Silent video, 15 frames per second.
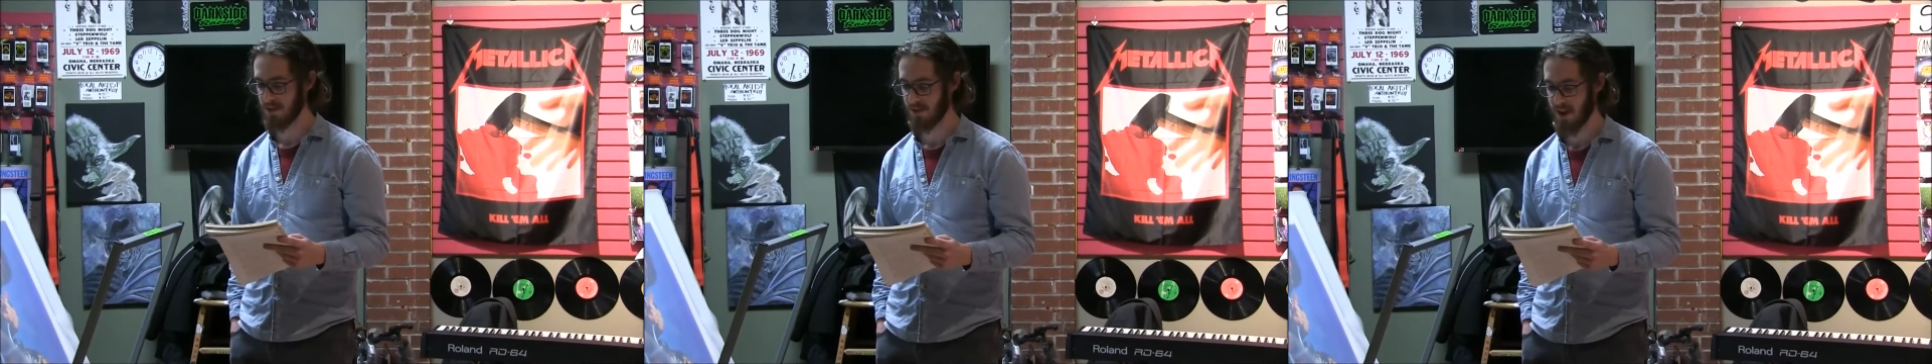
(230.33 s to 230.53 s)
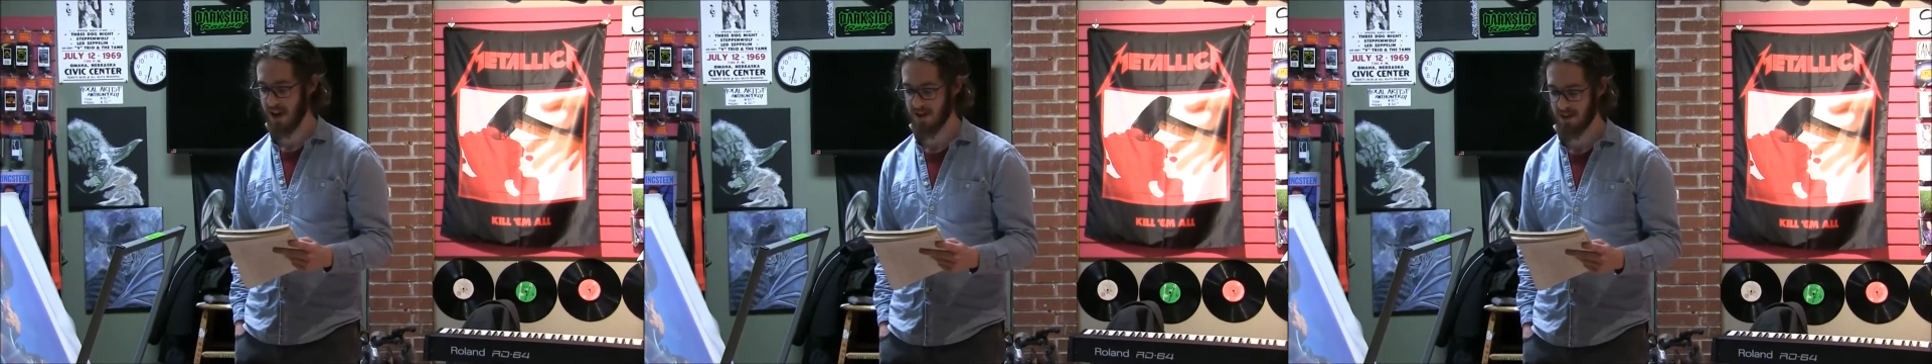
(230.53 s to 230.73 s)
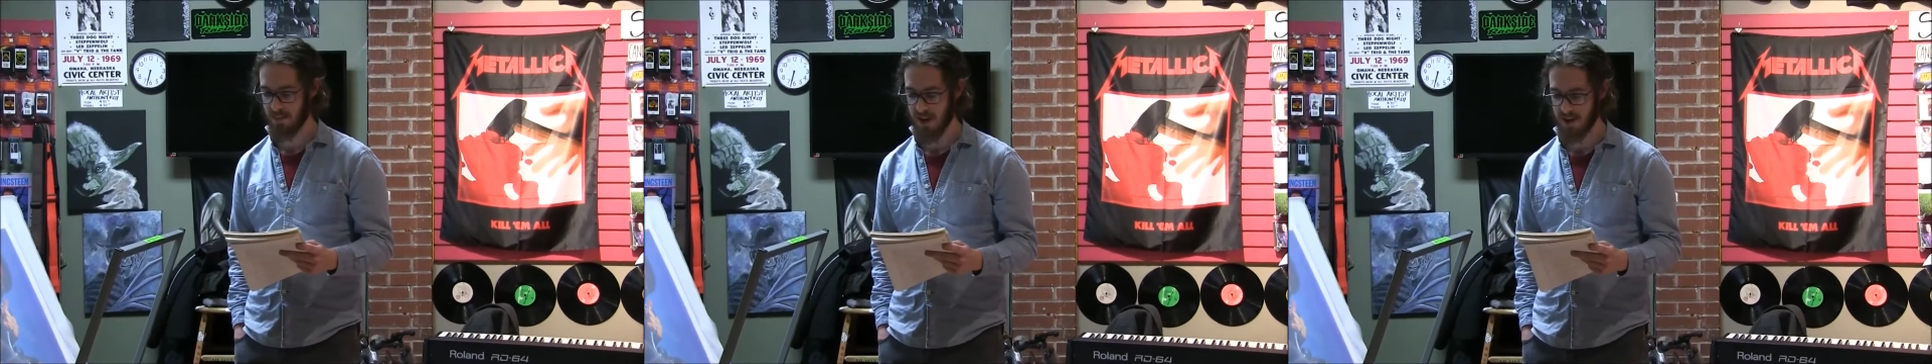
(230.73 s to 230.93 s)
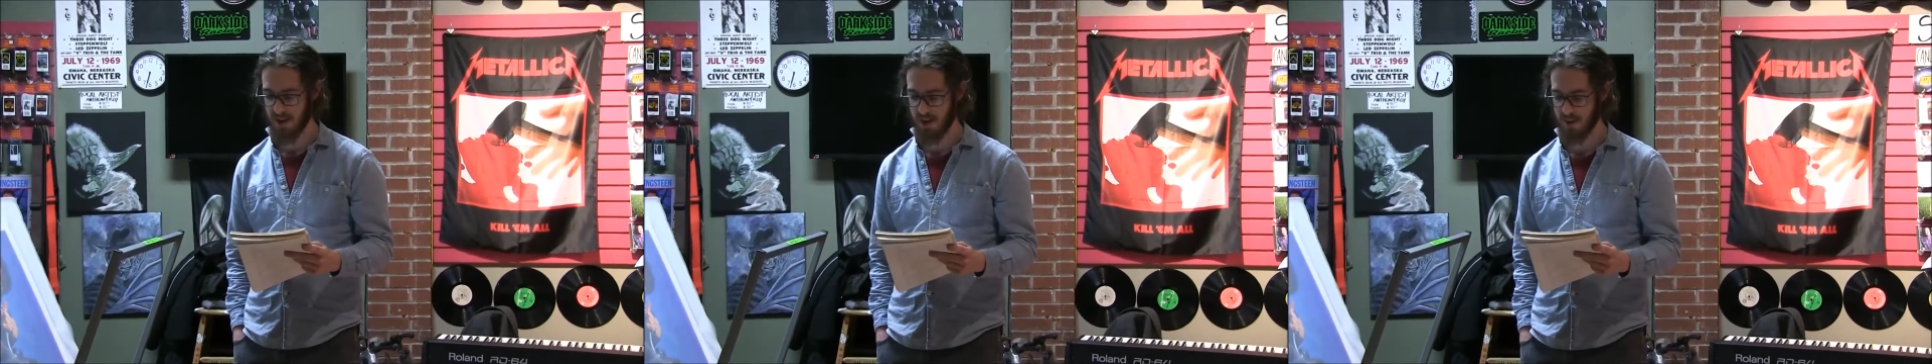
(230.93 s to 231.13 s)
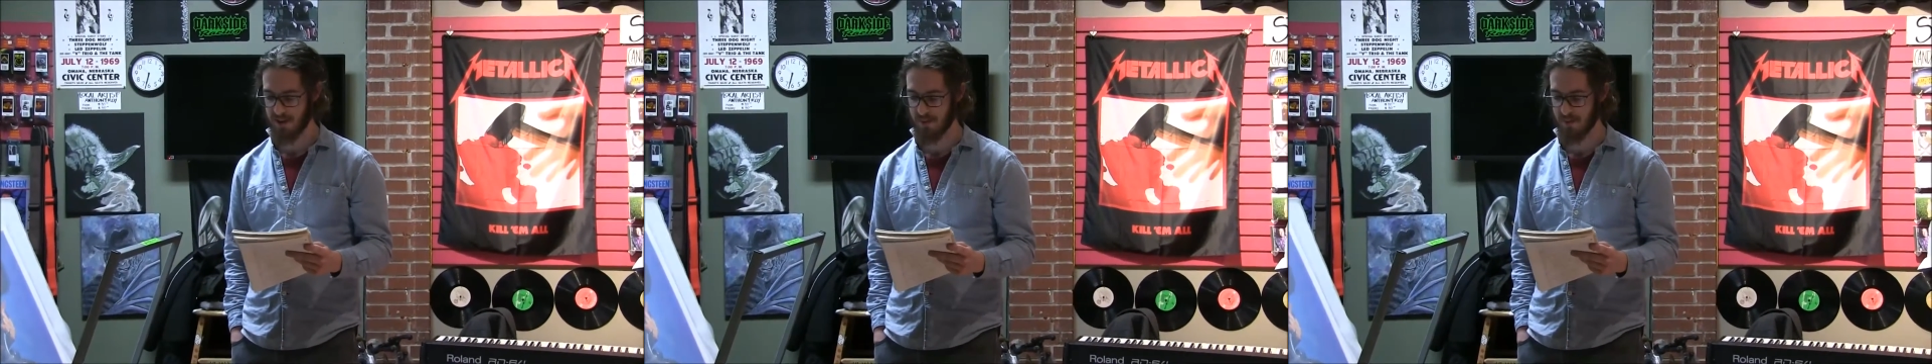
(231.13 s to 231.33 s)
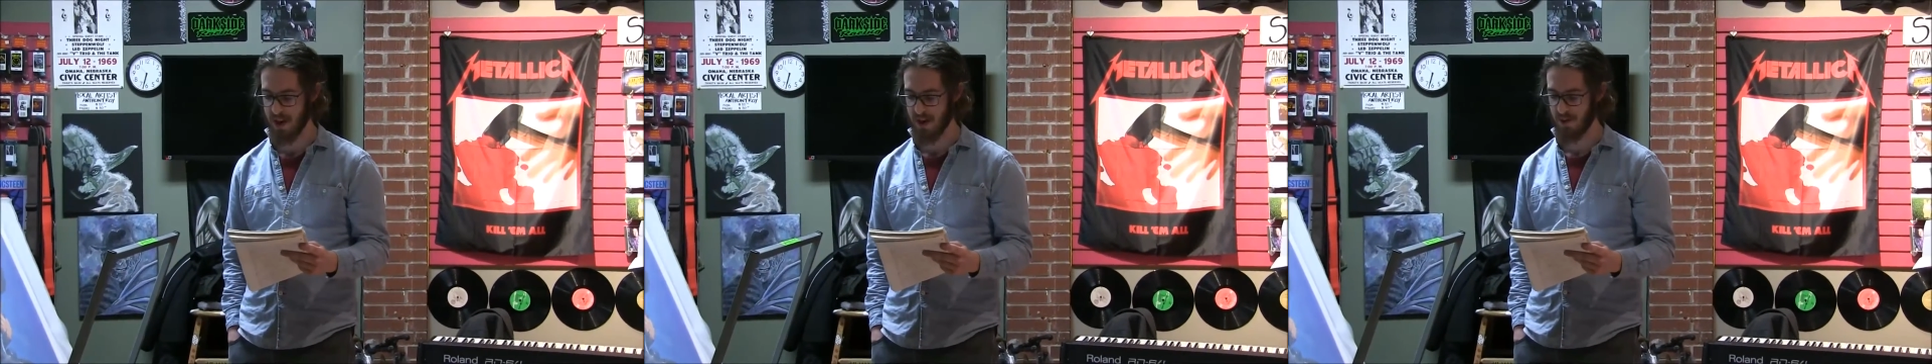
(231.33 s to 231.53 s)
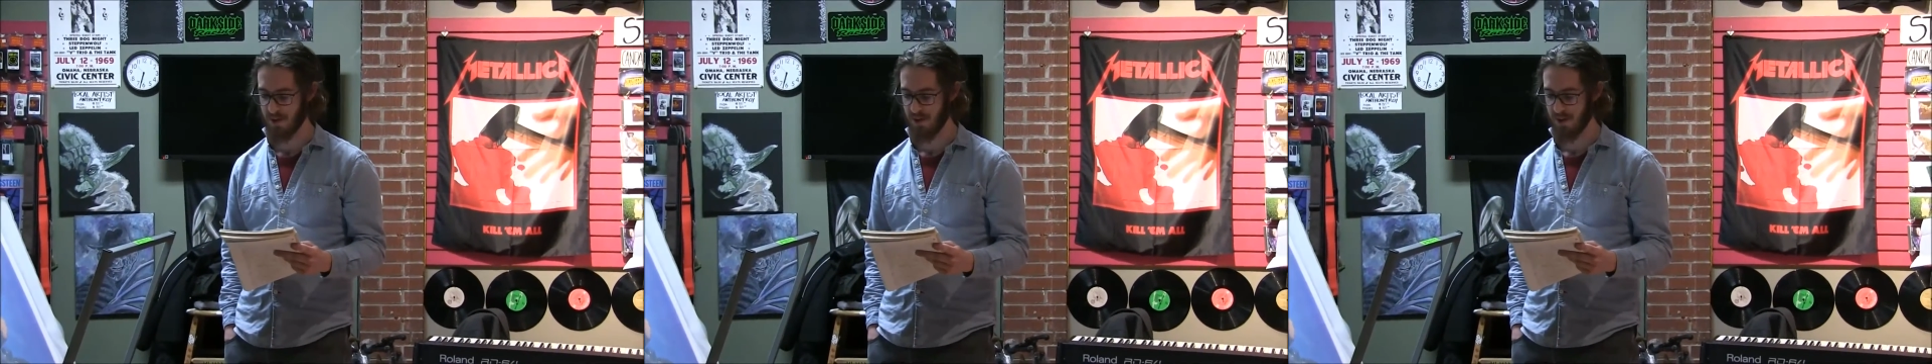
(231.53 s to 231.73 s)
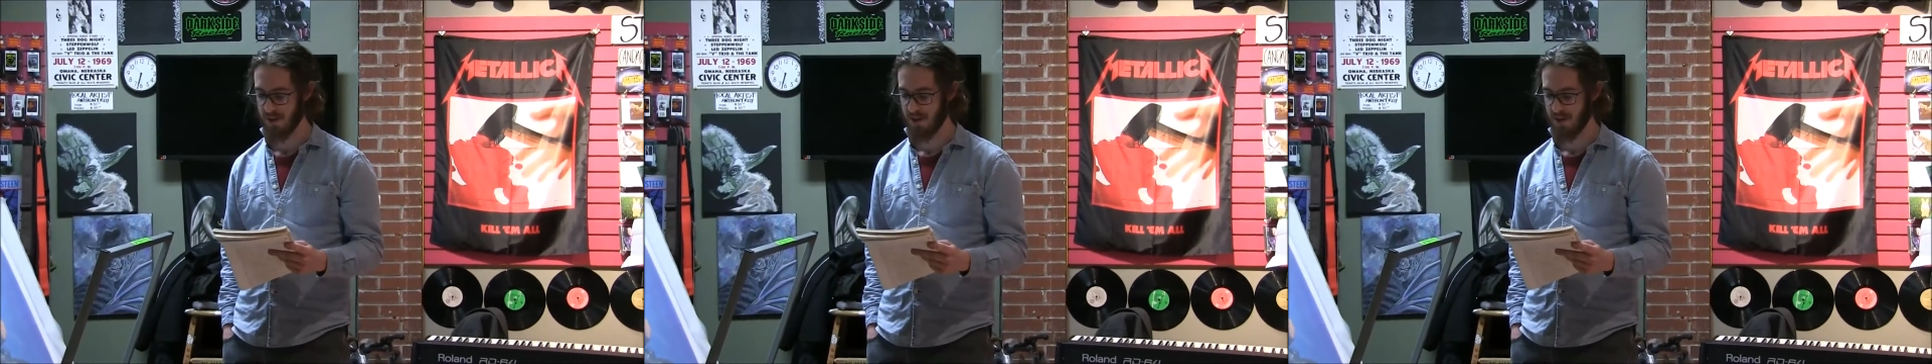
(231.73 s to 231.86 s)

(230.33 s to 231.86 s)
ground in my nose and mouth.